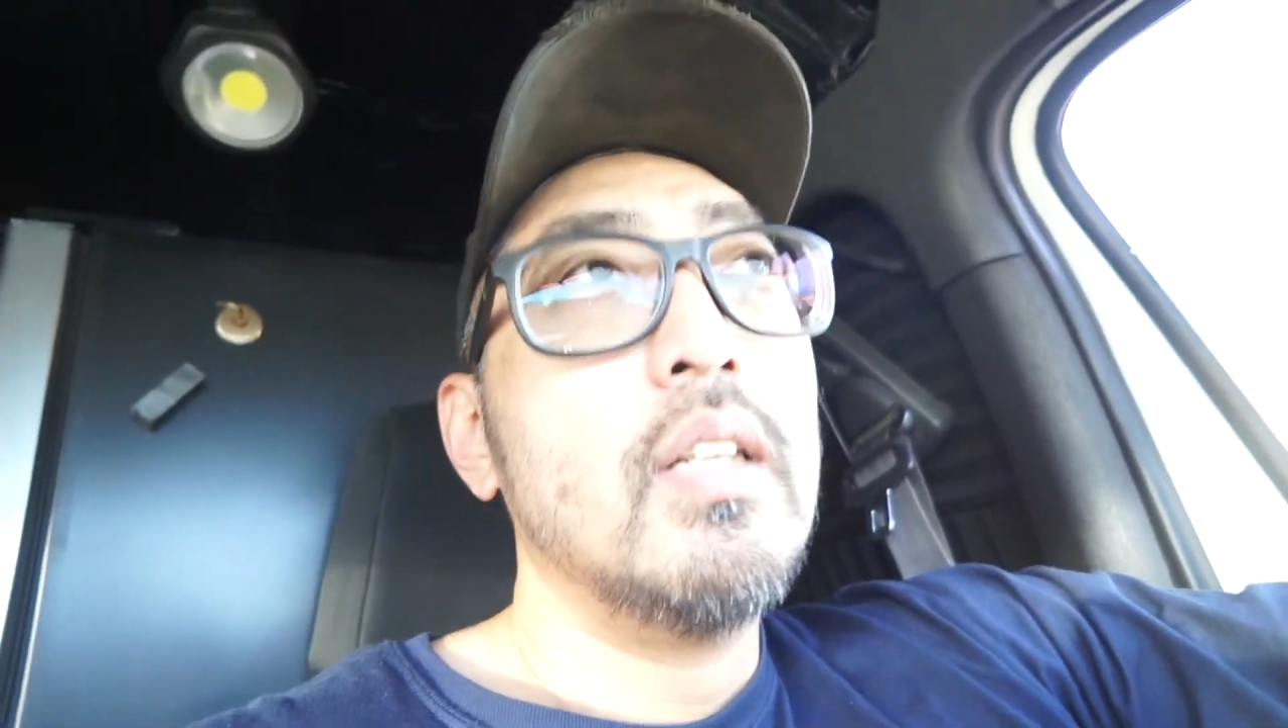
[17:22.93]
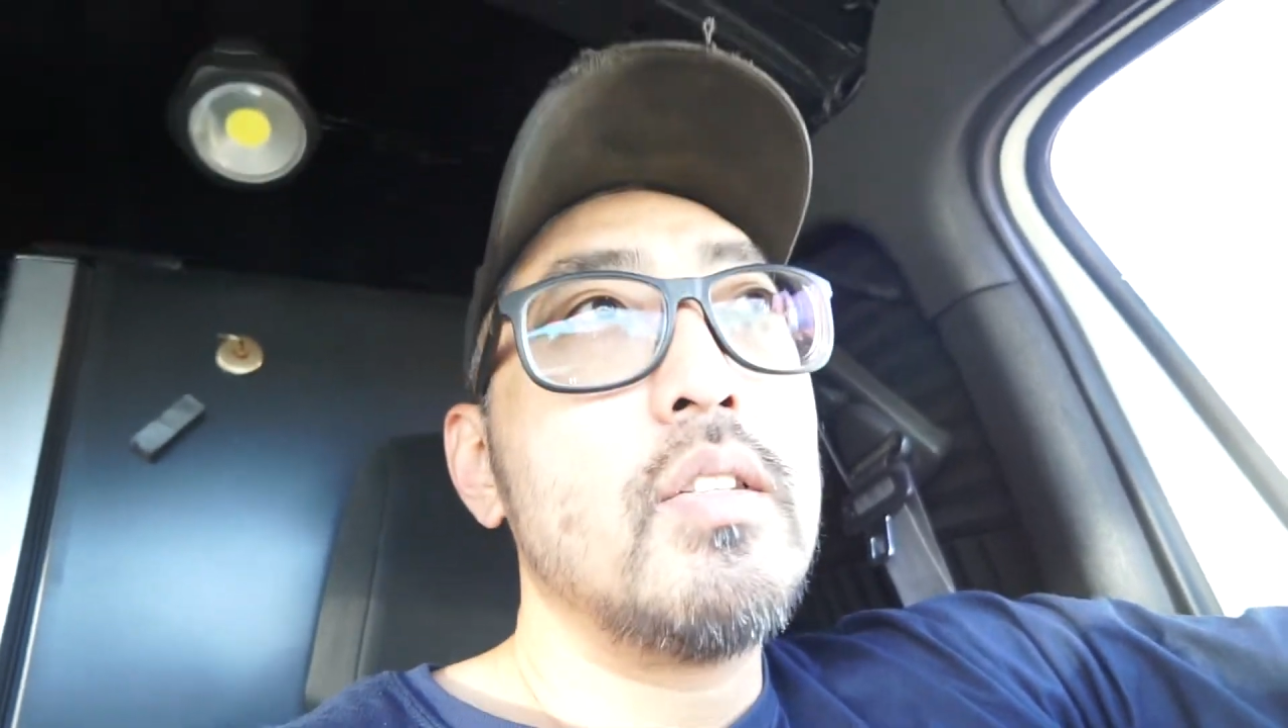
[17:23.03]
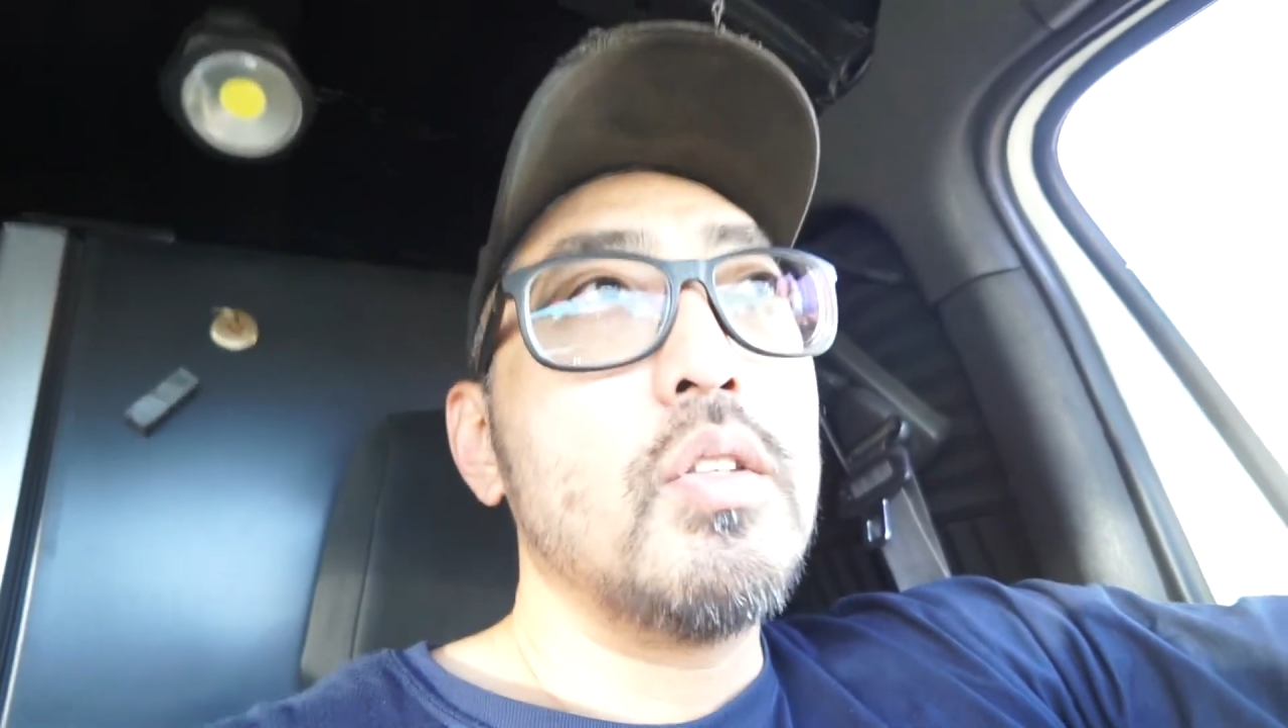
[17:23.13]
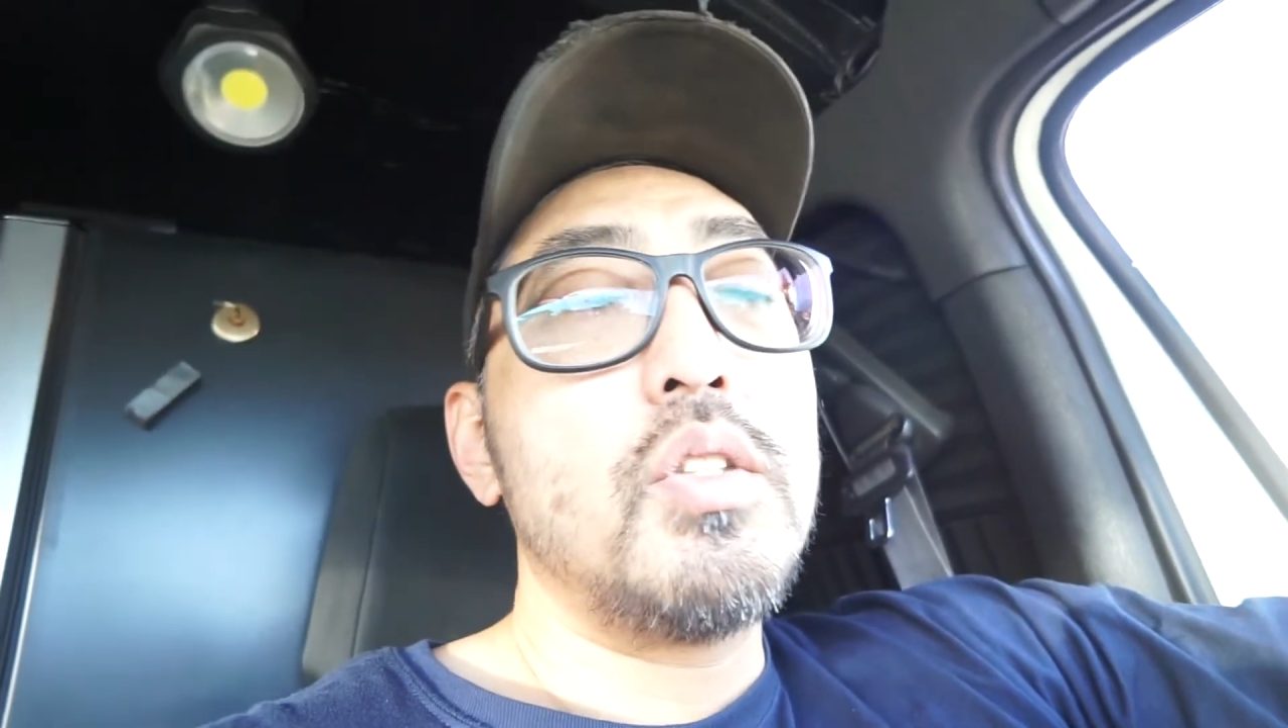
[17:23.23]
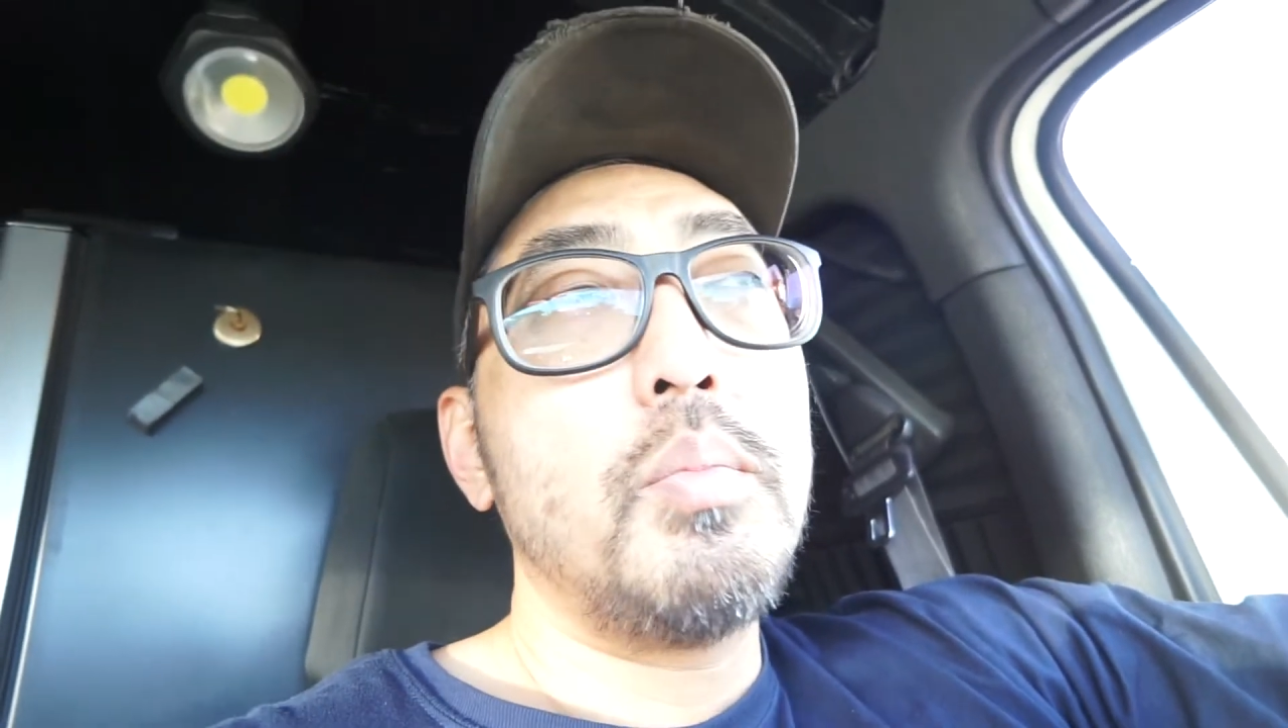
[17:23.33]

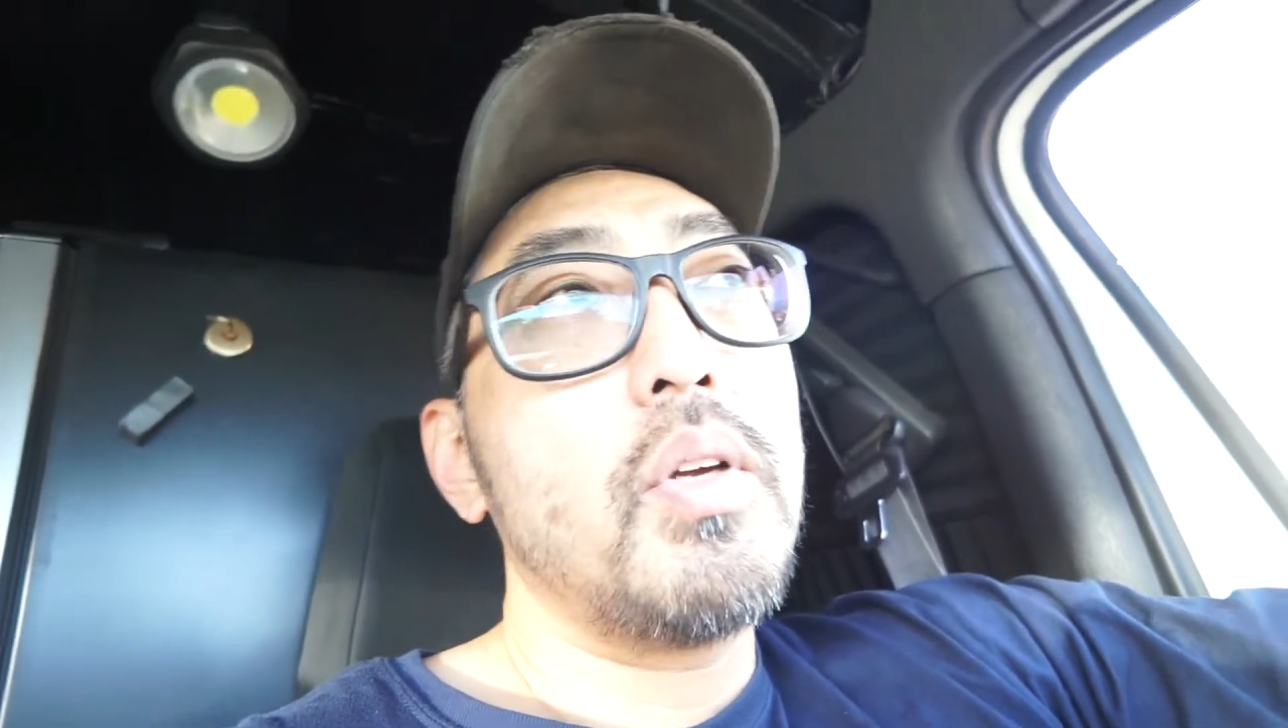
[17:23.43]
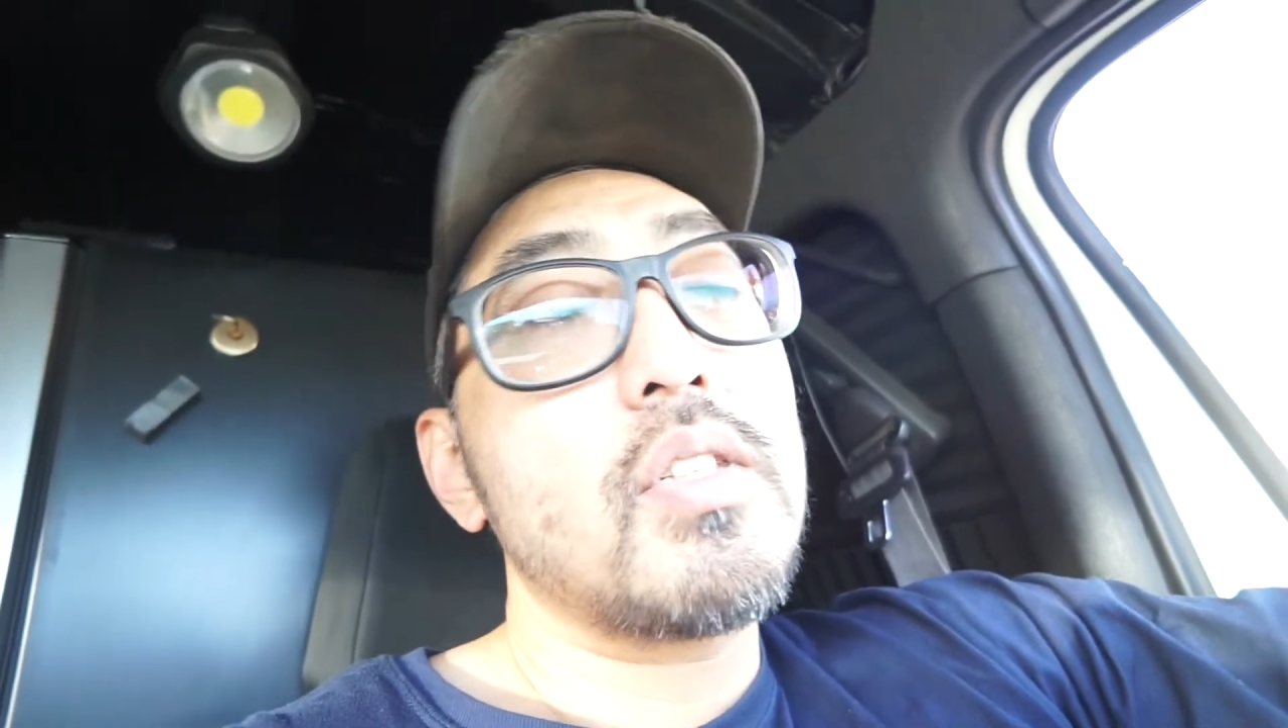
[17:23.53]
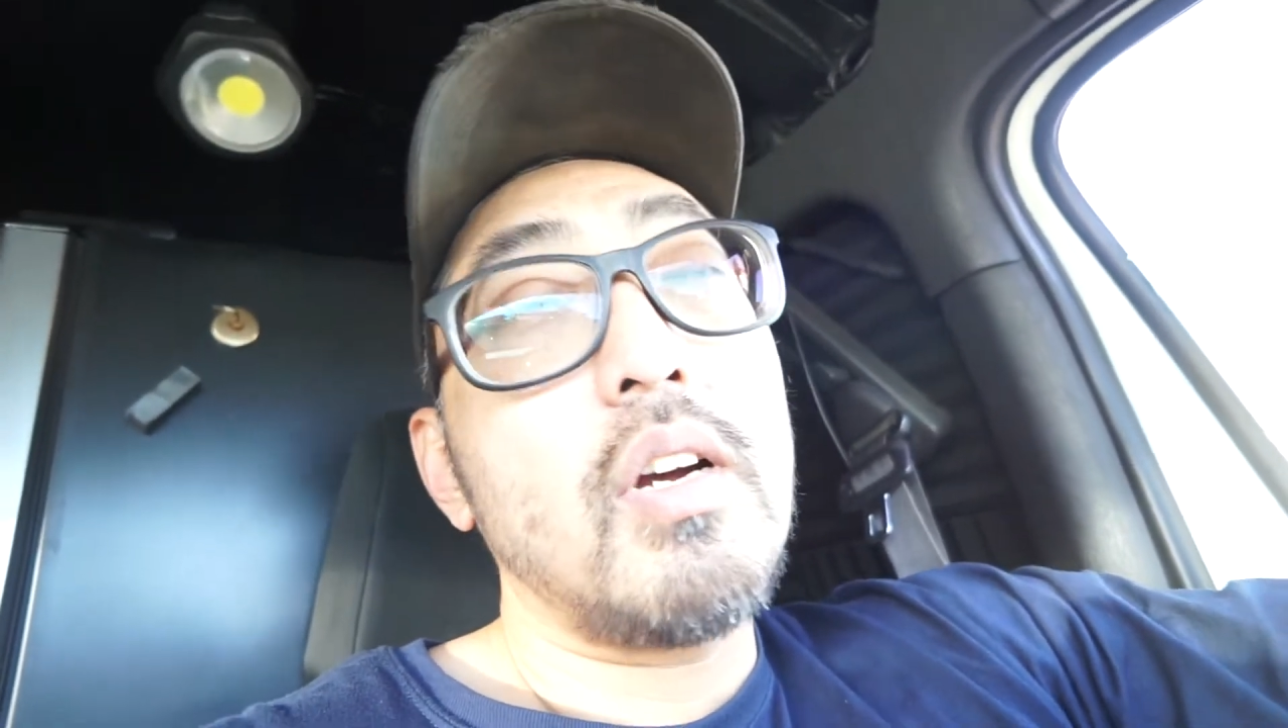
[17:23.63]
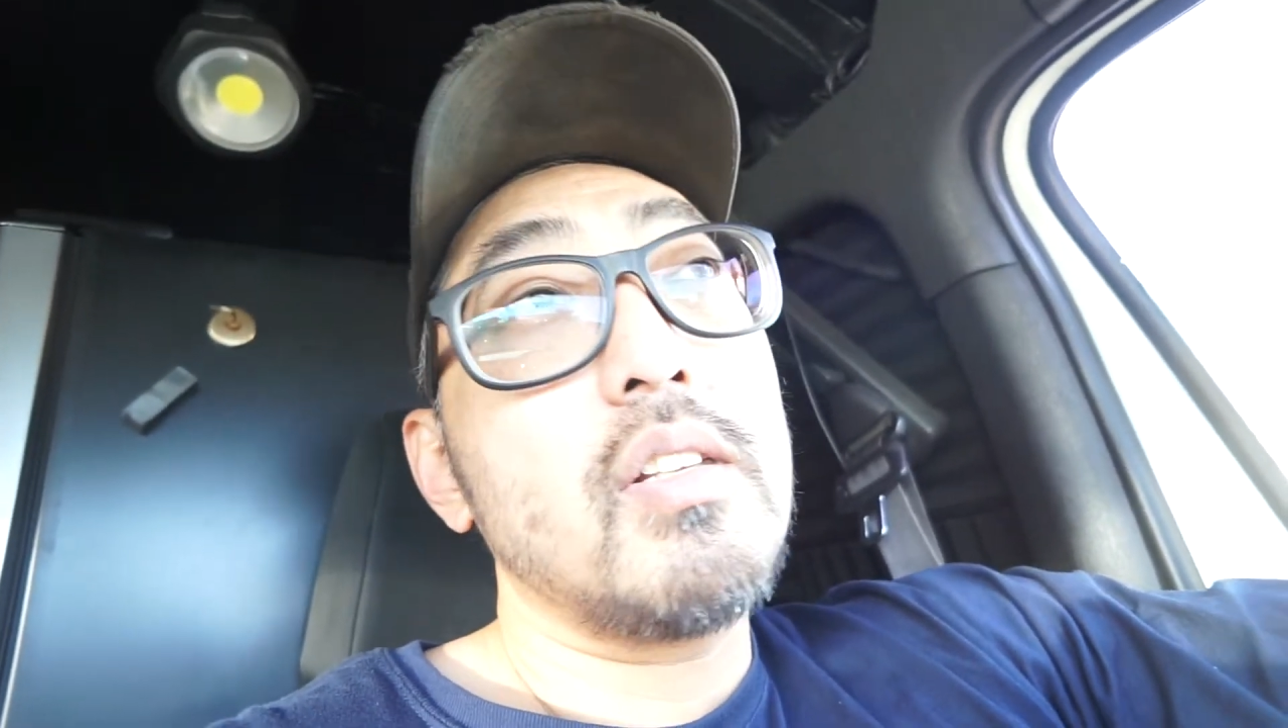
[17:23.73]
So 2 points of